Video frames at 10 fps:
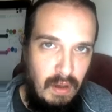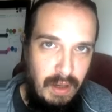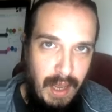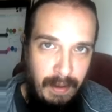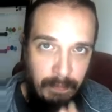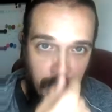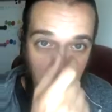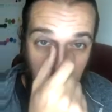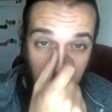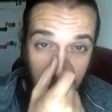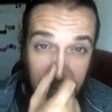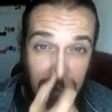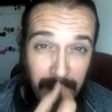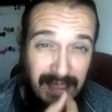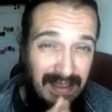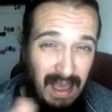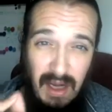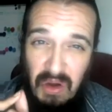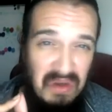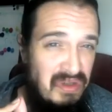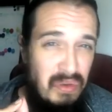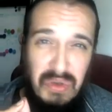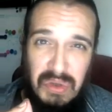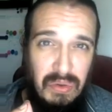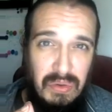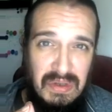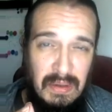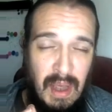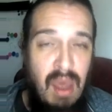Okay, it's the misterios who choose,